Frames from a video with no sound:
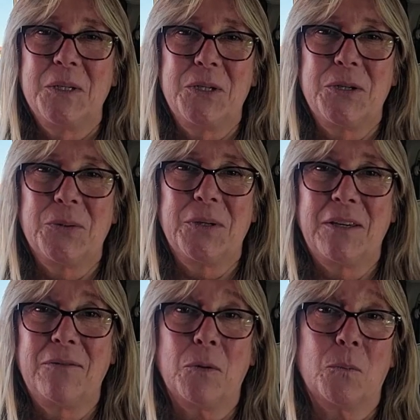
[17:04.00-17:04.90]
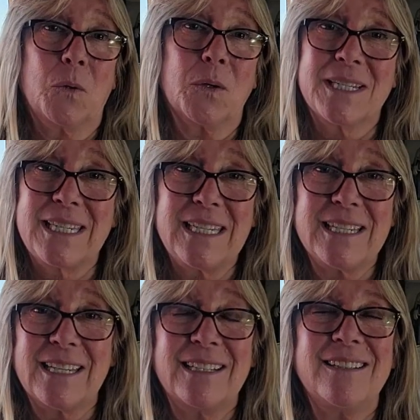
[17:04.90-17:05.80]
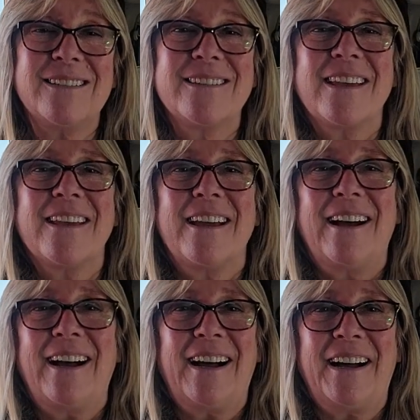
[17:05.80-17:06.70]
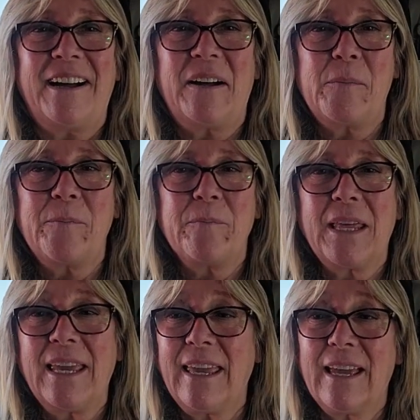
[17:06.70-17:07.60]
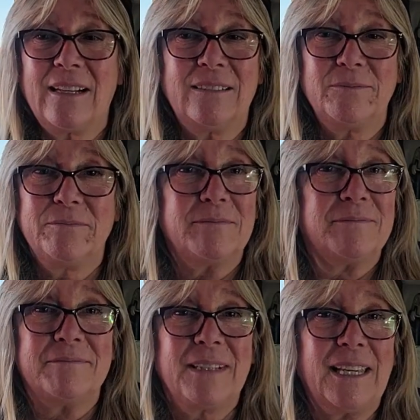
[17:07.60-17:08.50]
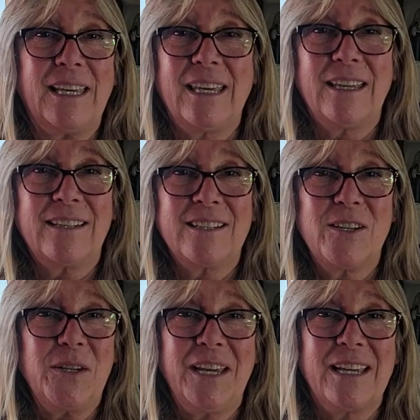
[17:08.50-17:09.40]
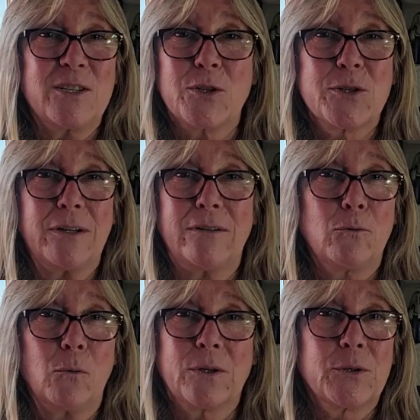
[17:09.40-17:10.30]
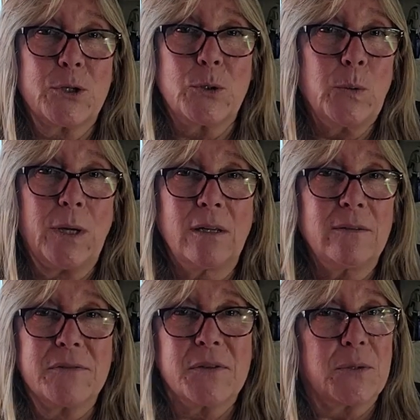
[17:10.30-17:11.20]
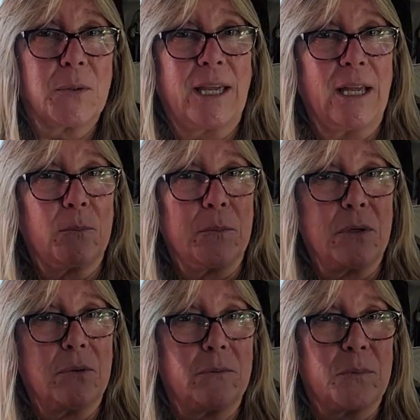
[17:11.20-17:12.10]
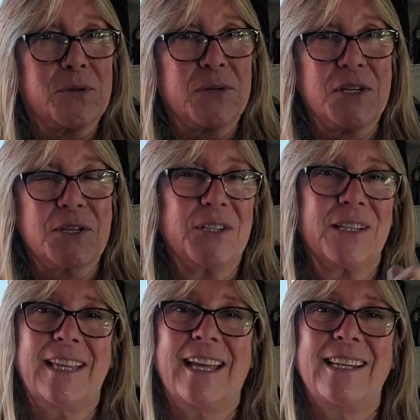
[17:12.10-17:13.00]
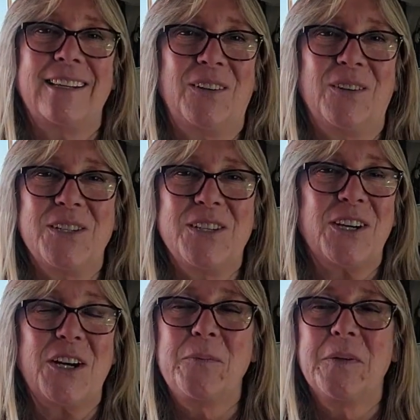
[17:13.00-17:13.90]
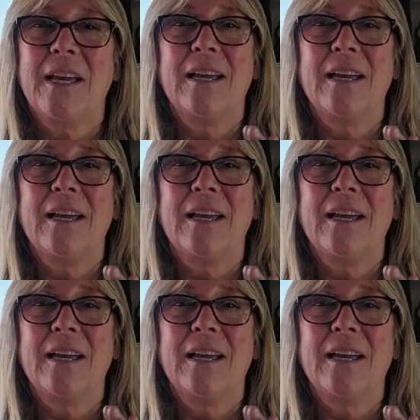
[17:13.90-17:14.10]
to give you more details. Again, get yourself 1 or 2 elves to help you position that on top.